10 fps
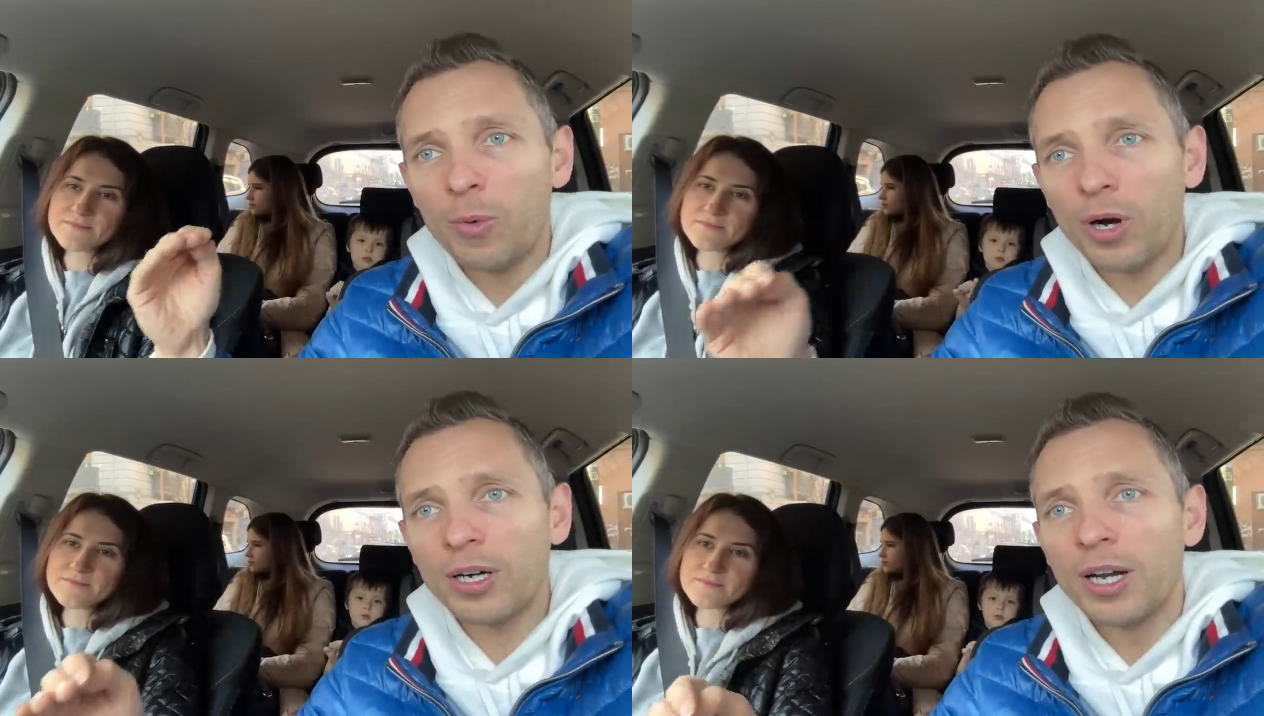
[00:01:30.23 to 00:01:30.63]

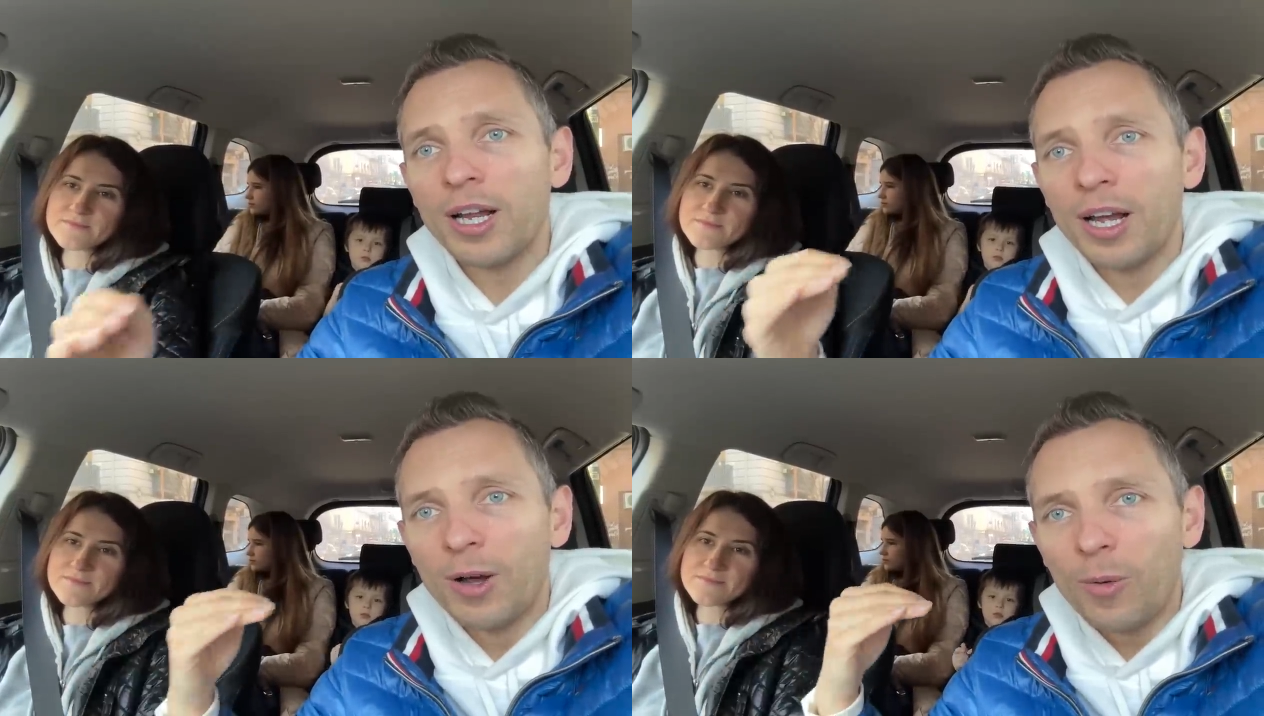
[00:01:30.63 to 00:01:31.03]
Speaker 1: were
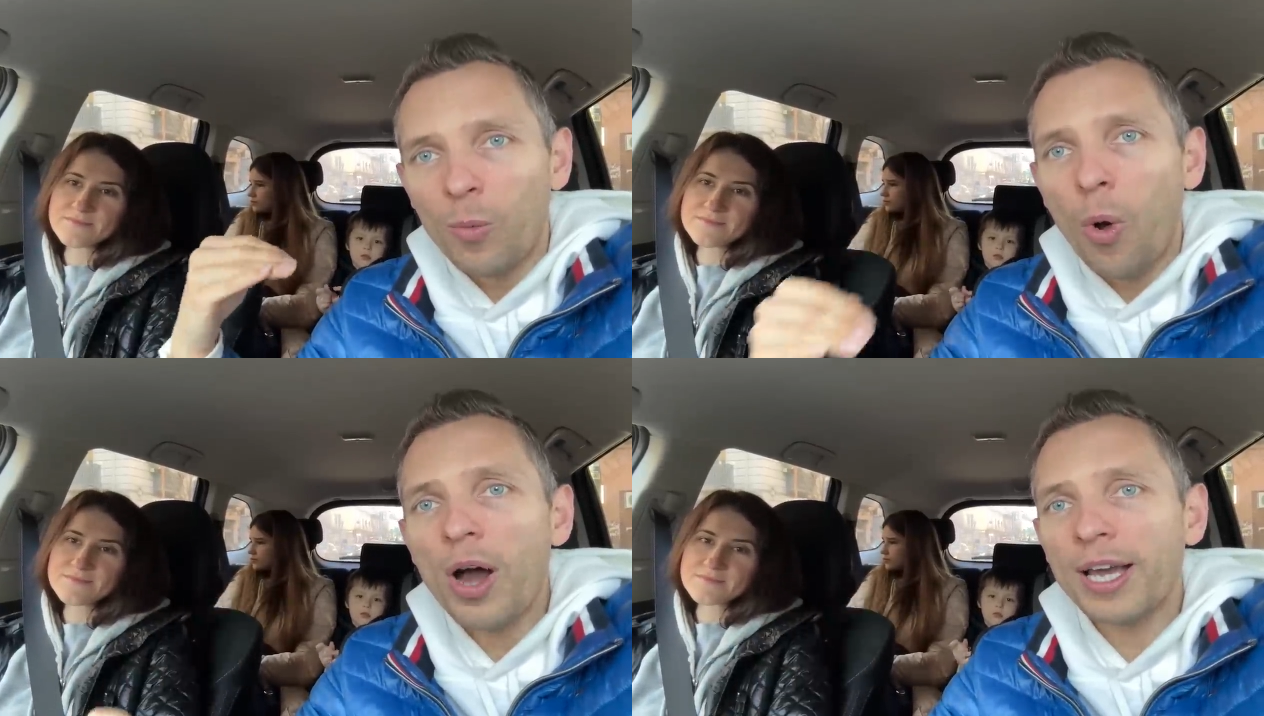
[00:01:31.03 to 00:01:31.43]

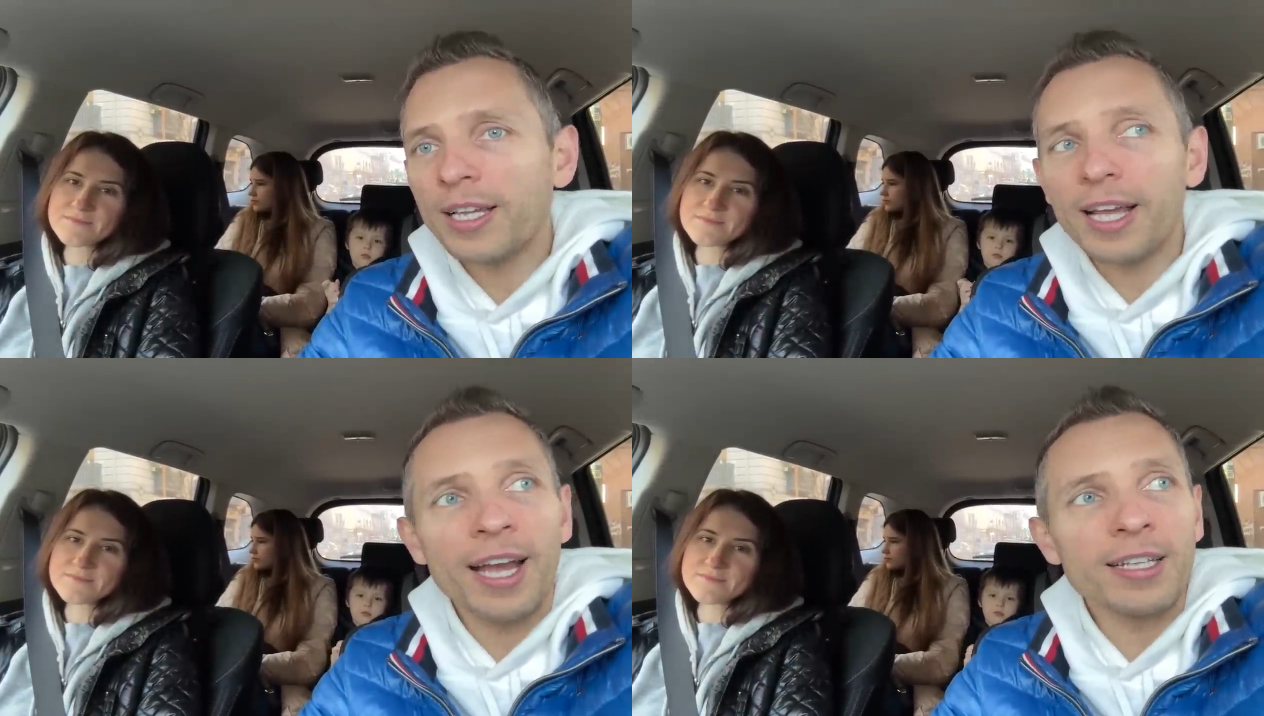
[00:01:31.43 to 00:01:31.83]
walking
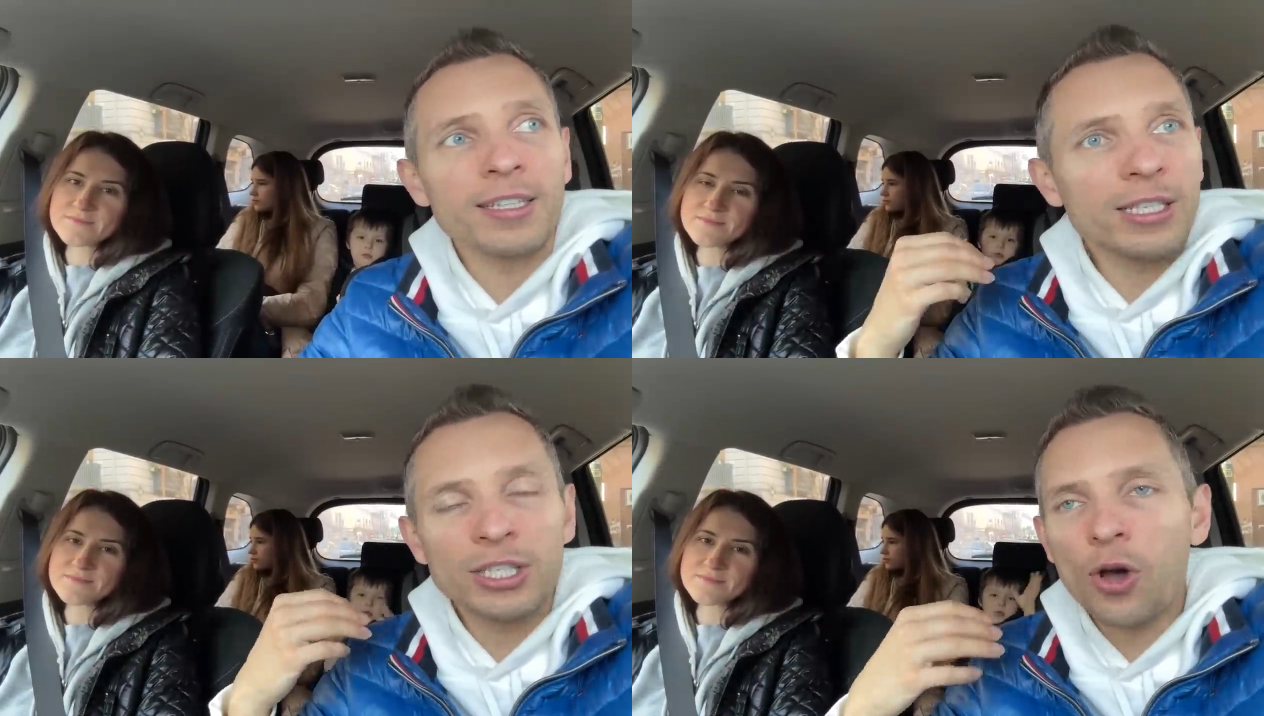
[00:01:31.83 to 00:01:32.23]
and
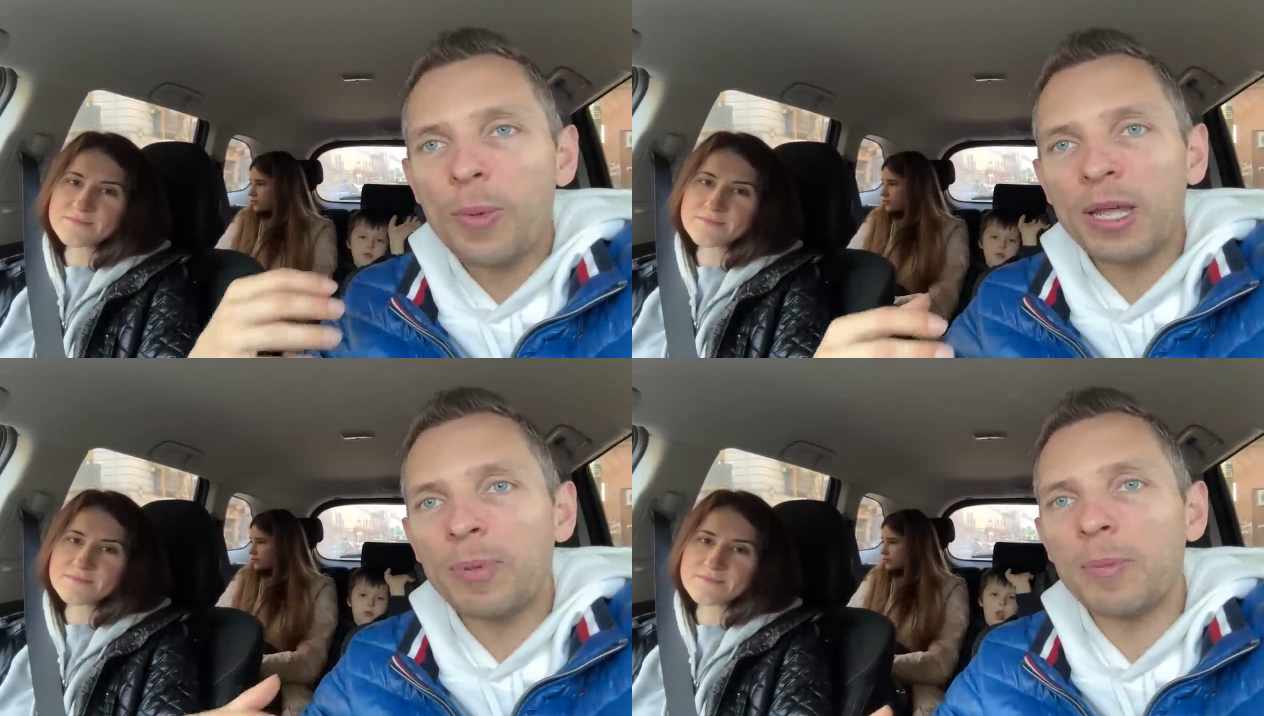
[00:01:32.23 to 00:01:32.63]
so many
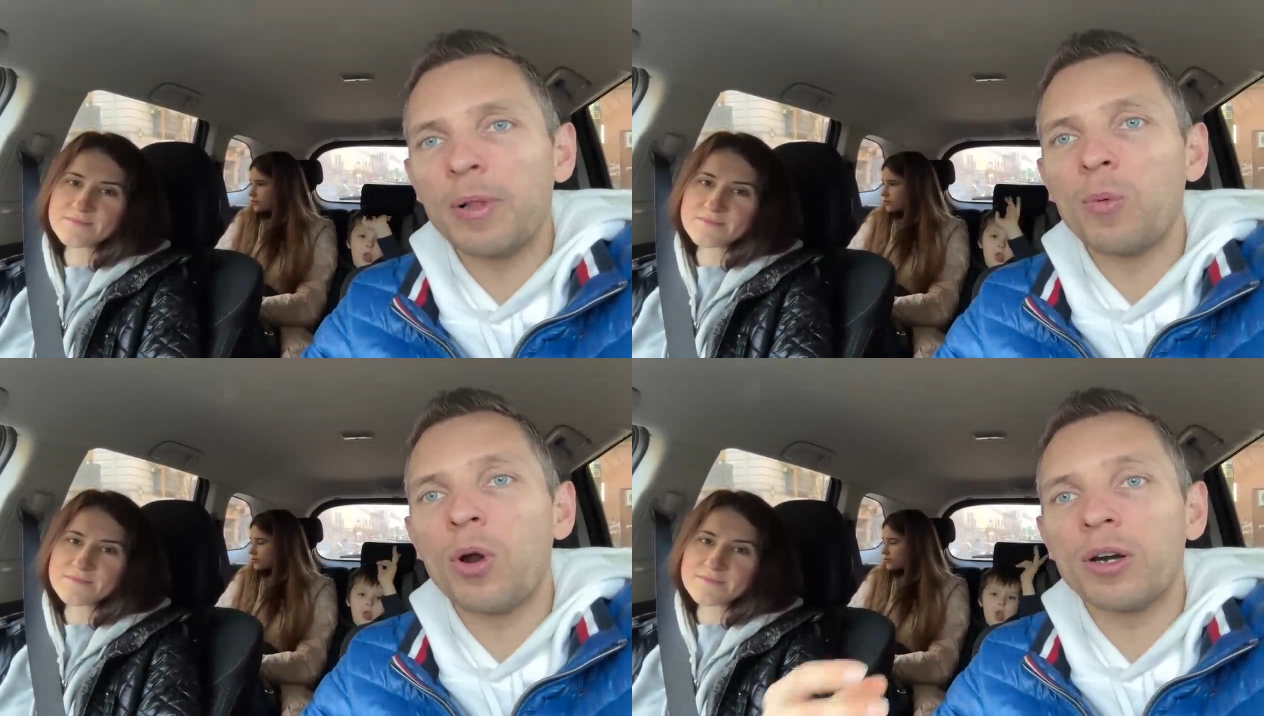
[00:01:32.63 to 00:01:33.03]
people
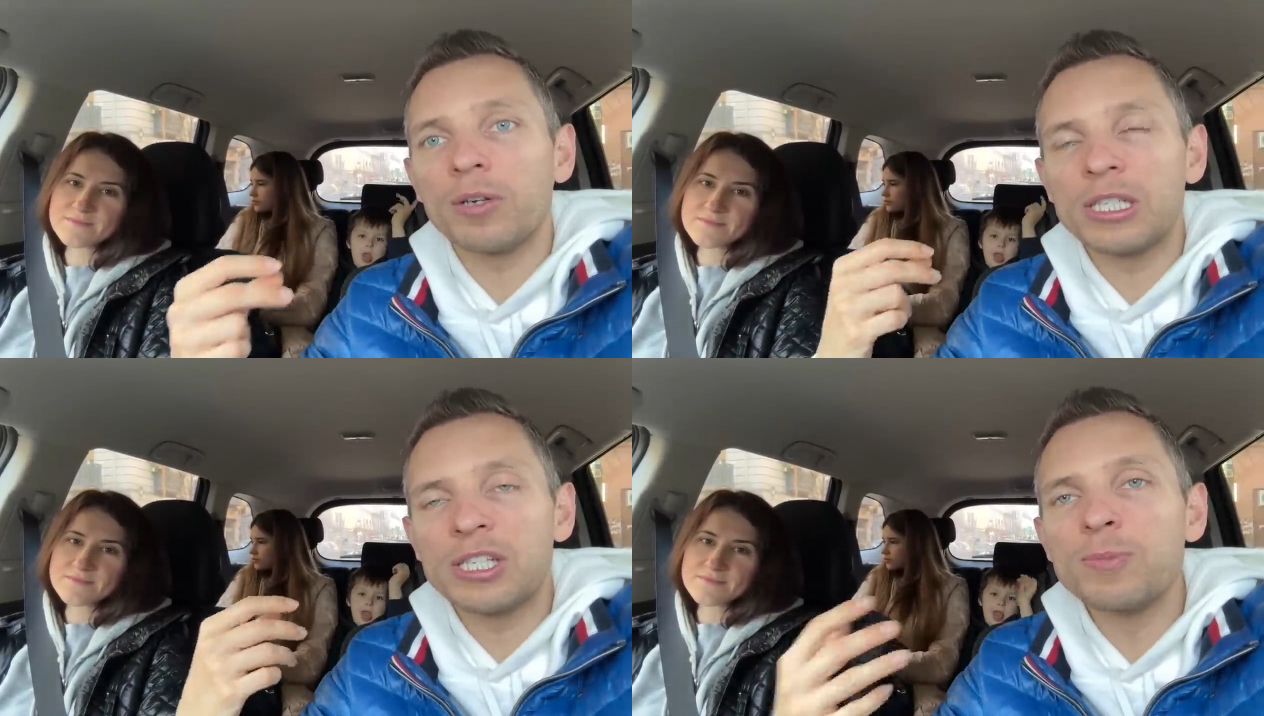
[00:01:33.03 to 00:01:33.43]
were
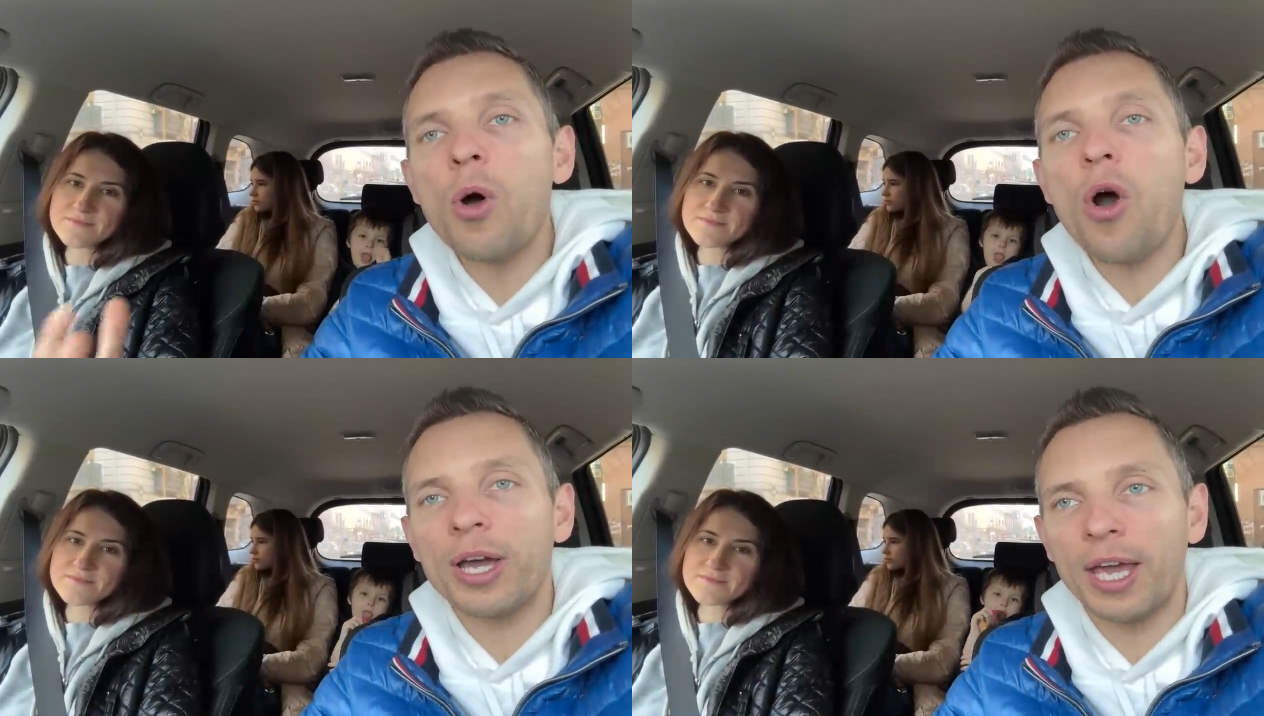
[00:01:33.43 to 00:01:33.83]

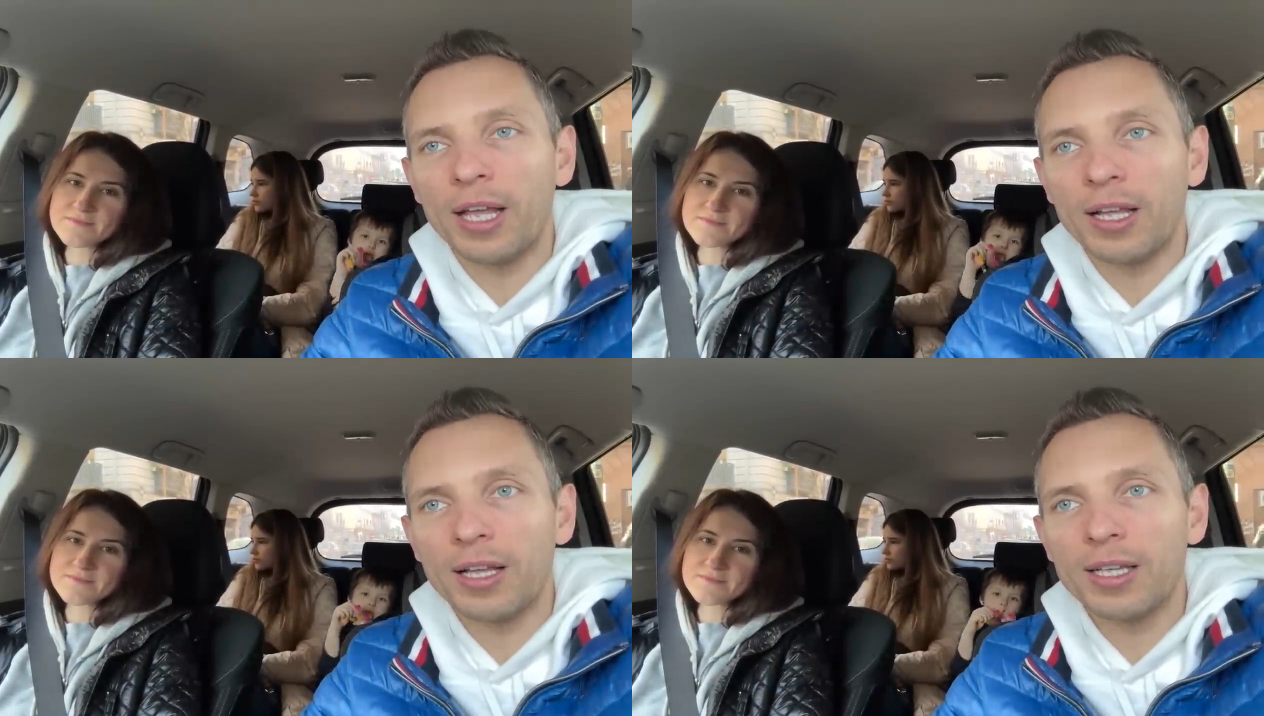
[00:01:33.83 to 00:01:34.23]
smoking.